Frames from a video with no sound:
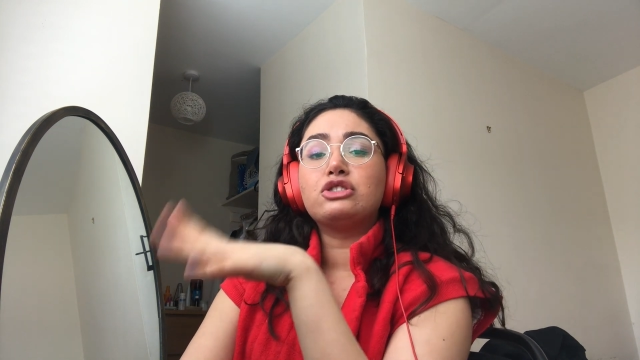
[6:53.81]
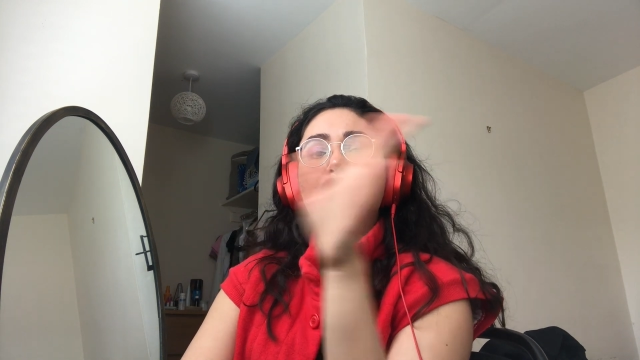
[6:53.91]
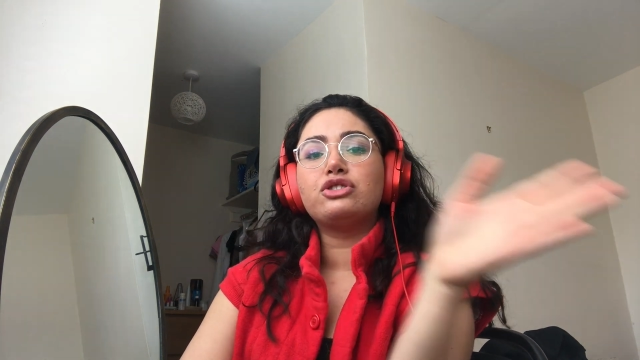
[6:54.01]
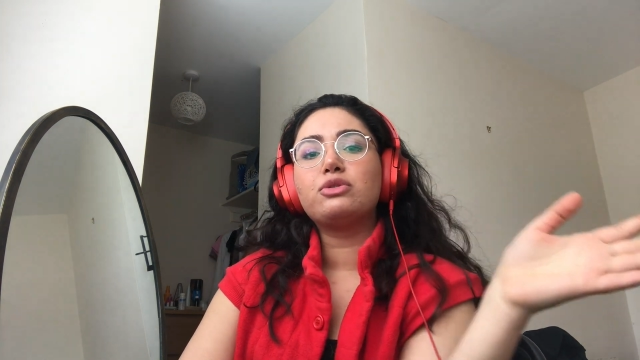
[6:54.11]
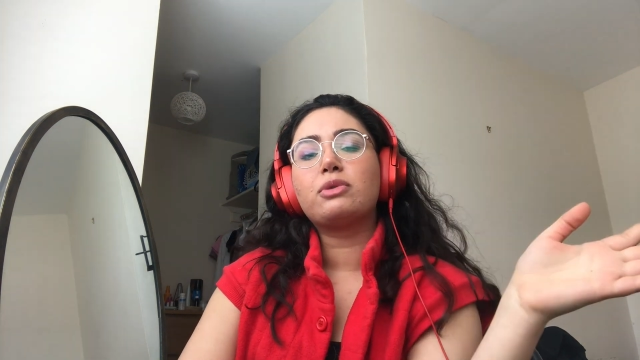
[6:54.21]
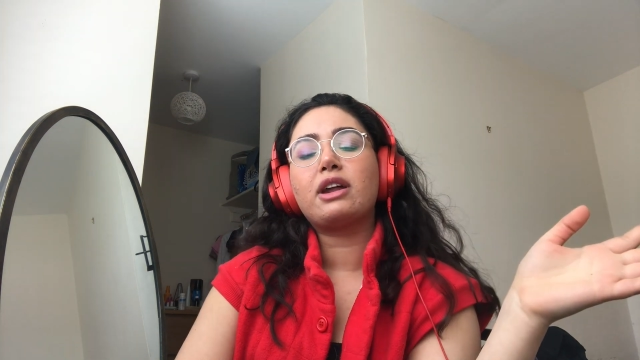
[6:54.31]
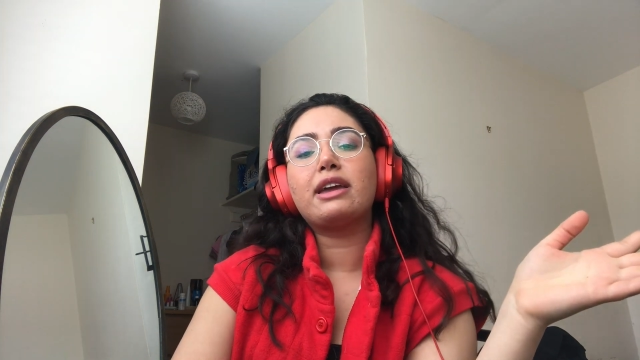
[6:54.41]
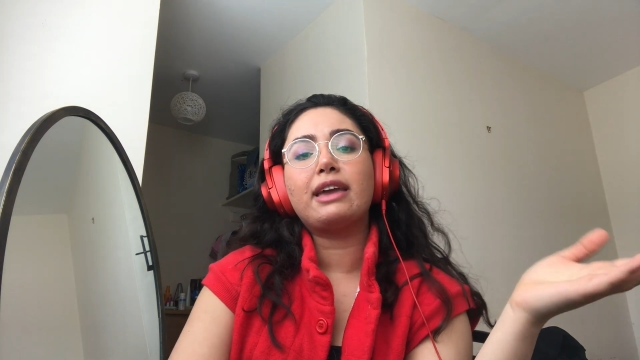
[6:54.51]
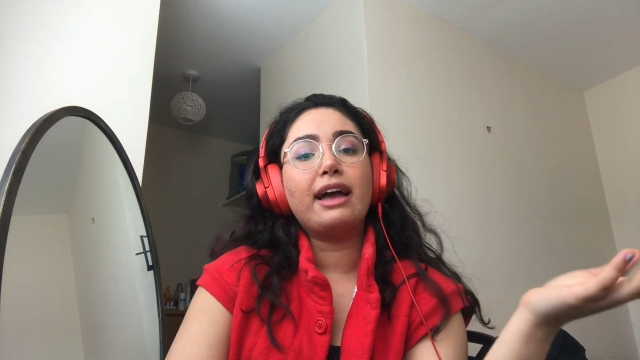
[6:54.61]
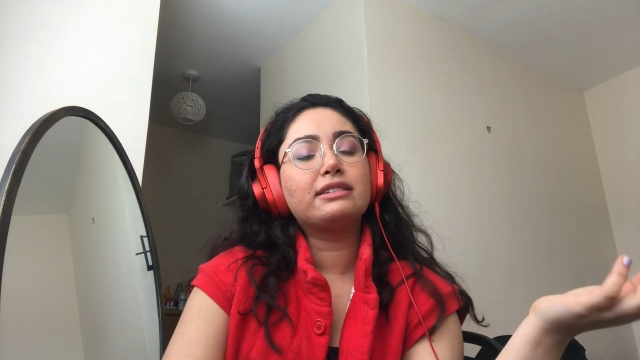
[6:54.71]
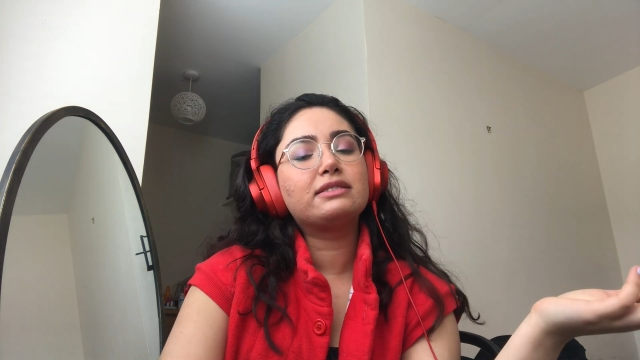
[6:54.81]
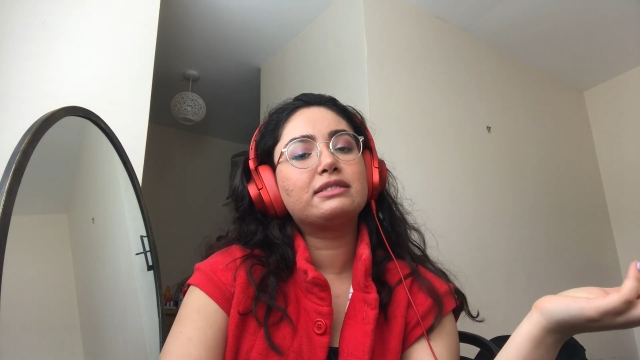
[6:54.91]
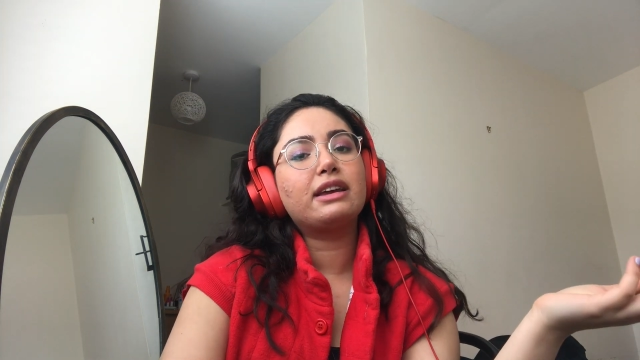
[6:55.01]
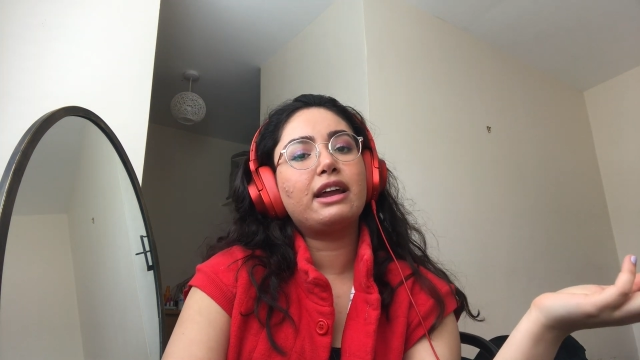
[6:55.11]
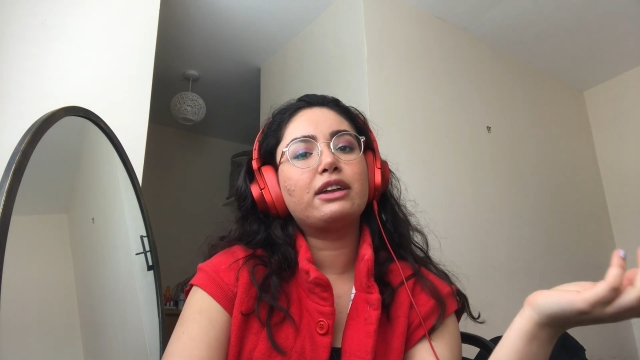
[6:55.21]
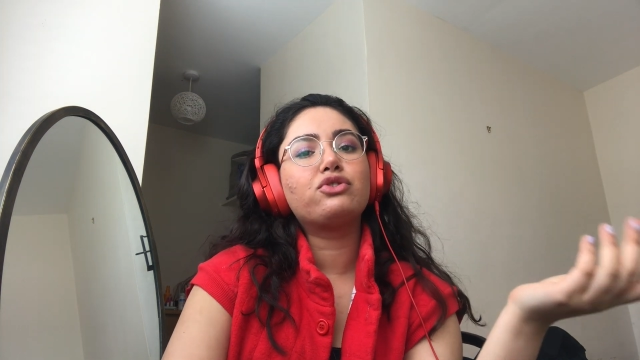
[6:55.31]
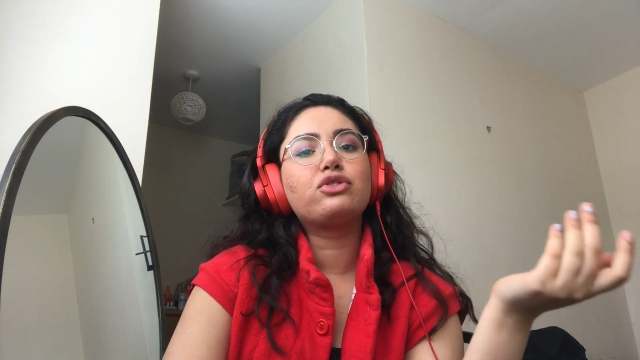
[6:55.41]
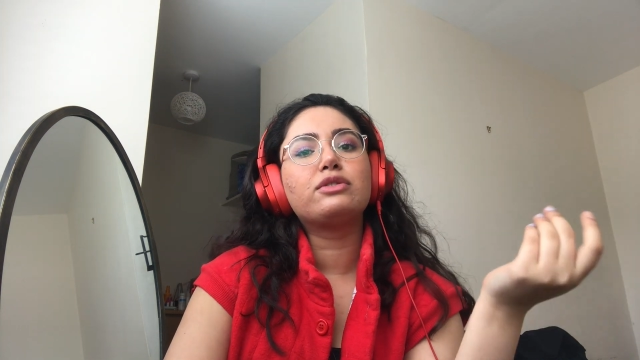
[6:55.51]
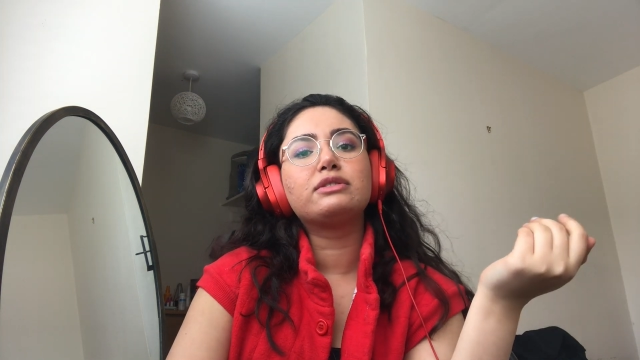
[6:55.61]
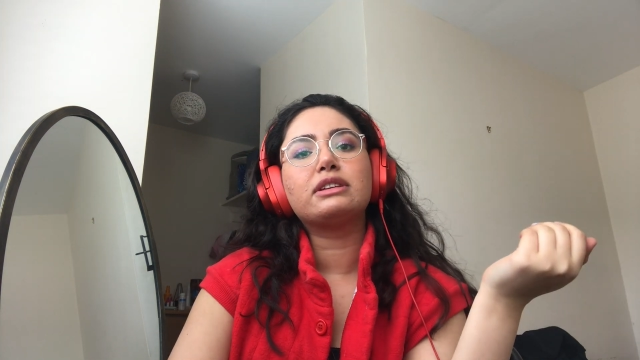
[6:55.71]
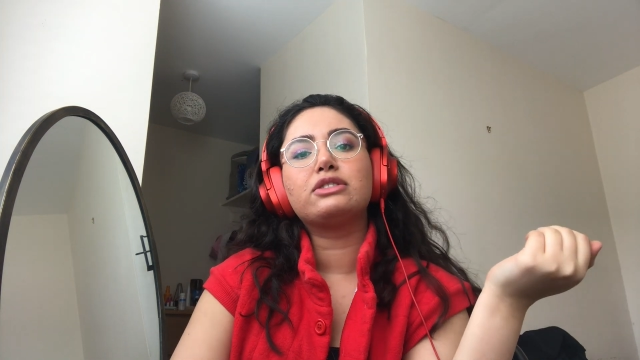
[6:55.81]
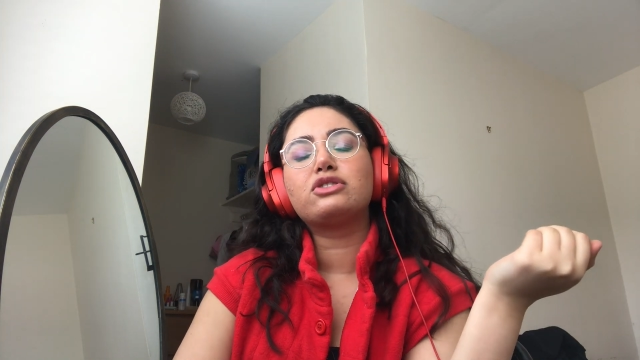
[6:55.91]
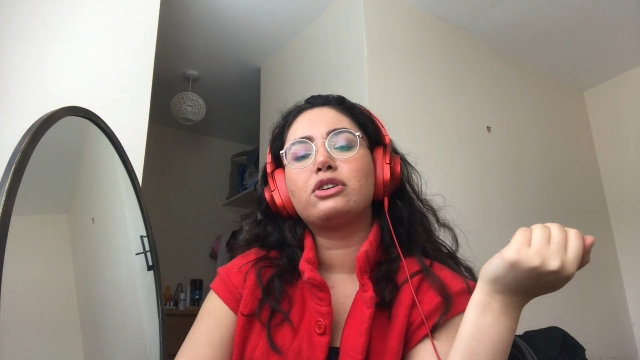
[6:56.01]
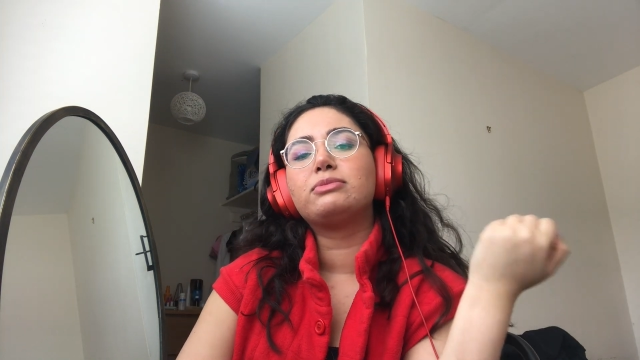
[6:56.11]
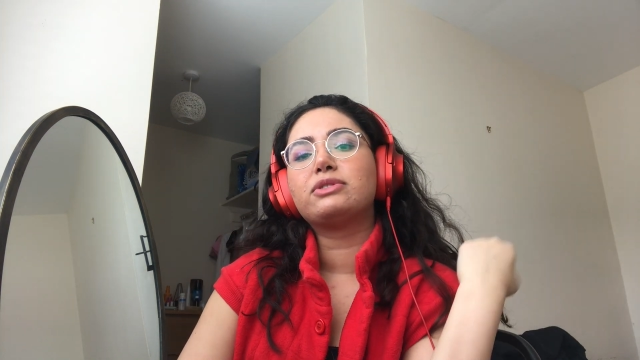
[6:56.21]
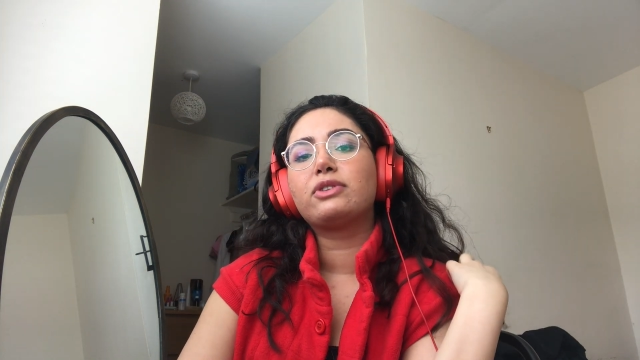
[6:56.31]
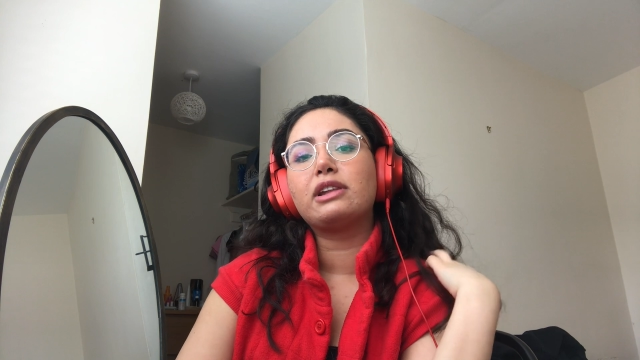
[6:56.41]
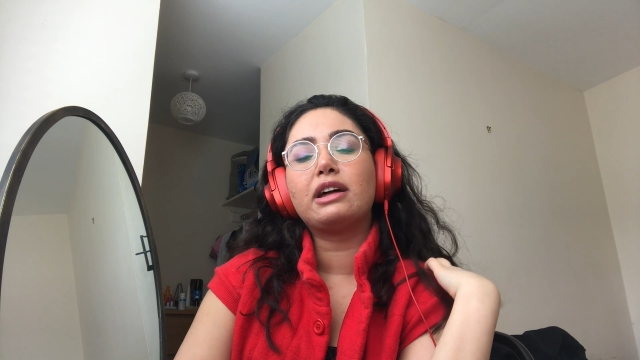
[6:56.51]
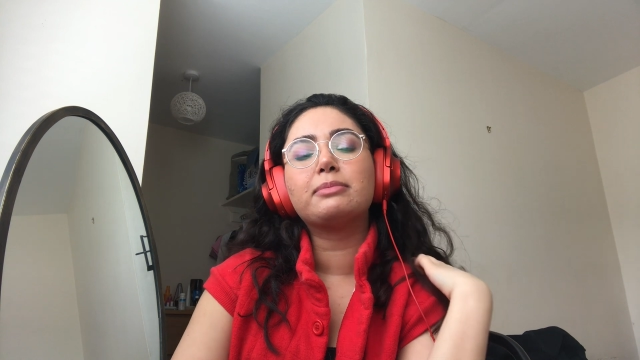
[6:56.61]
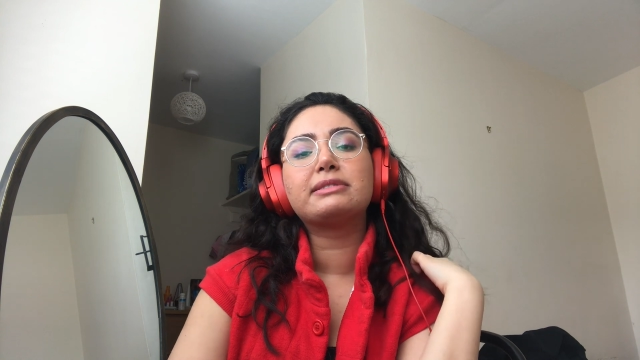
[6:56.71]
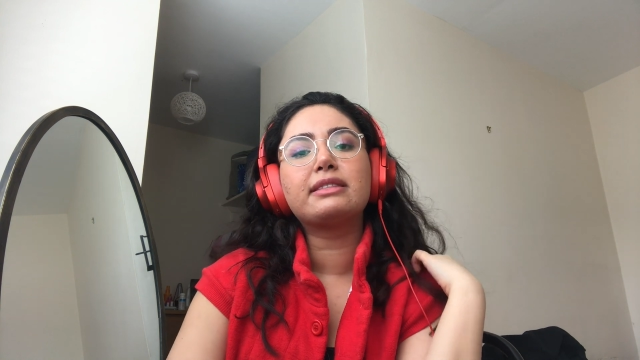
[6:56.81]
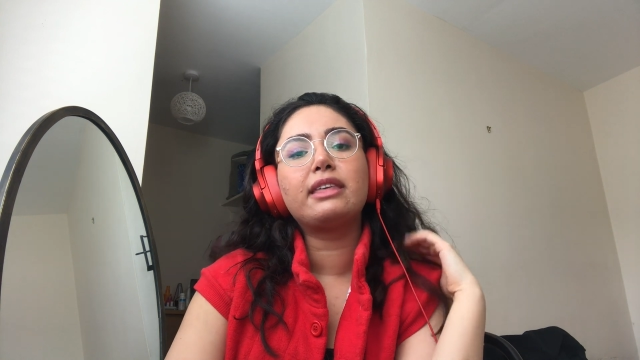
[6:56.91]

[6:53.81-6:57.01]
to do when I get to St Andrews in terms of clubs and